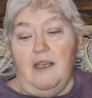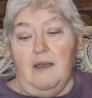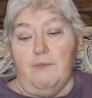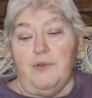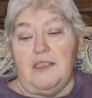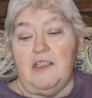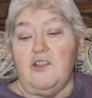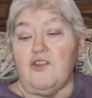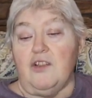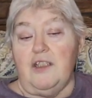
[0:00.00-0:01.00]
and
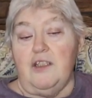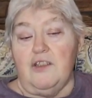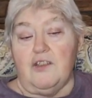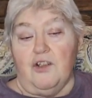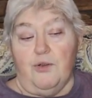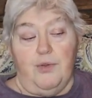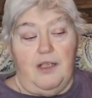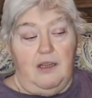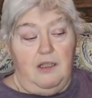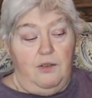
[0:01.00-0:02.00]
potentially
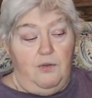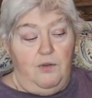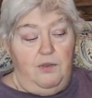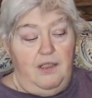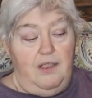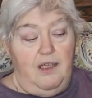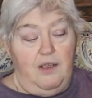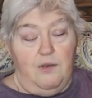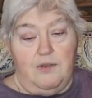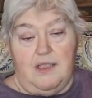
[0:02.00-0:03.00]
disturbing local
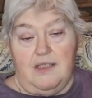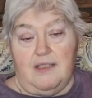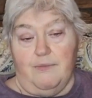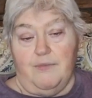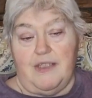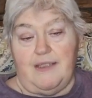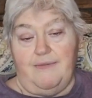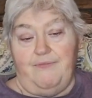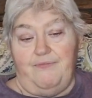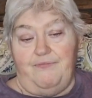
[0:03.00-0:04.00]
ecosystems
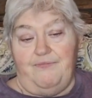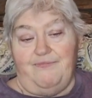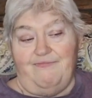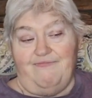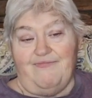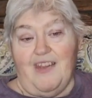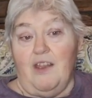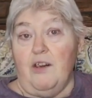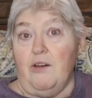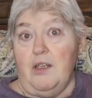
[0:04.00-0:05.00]

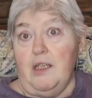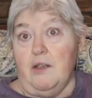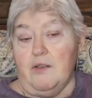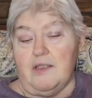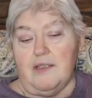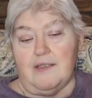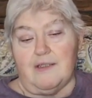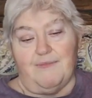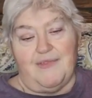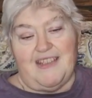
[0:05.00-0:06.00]

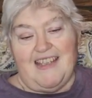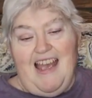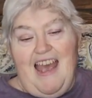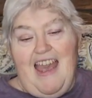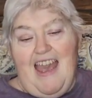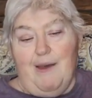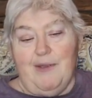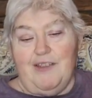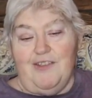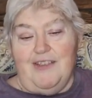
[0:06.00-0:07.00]
ecosystems.
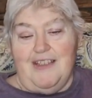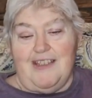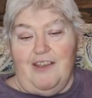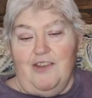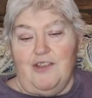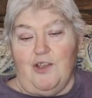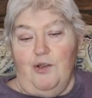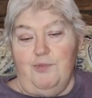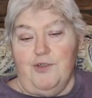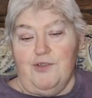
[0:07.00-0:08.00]
Hamilton said the
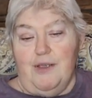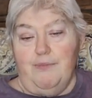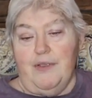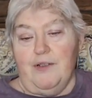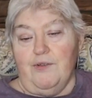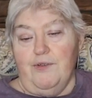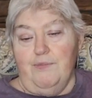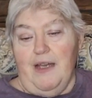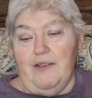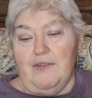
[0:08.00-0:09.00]
sculptures at Pinnacle
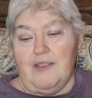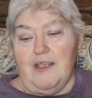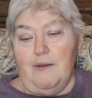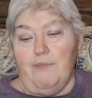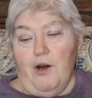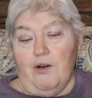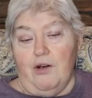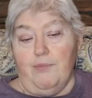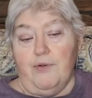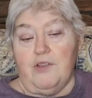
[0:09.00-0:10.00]
Mountain State Park
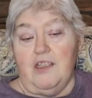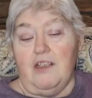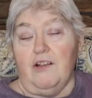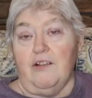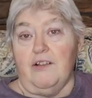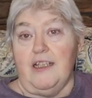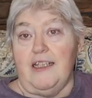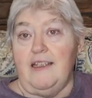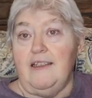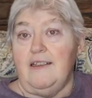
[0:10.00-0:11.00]
are
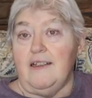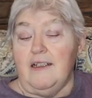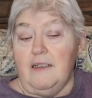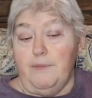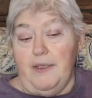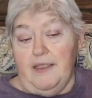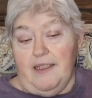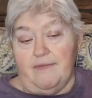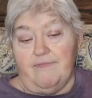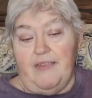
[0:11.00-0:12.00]
particularly
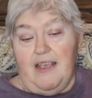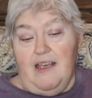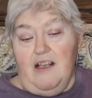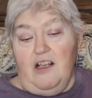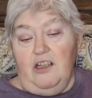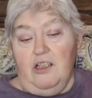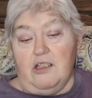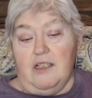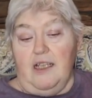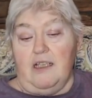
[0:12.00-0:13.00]
unappealing.
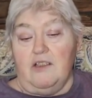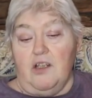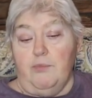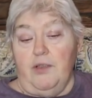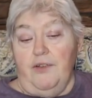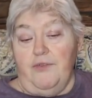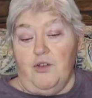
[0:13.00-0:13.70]
Looks like a jumble of